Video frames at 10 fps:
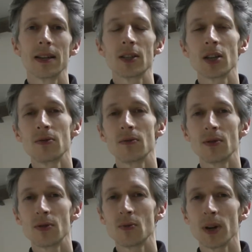So
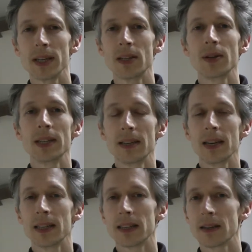the way they do it is
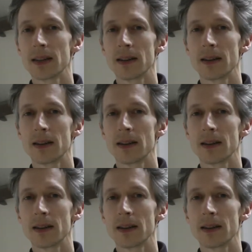this.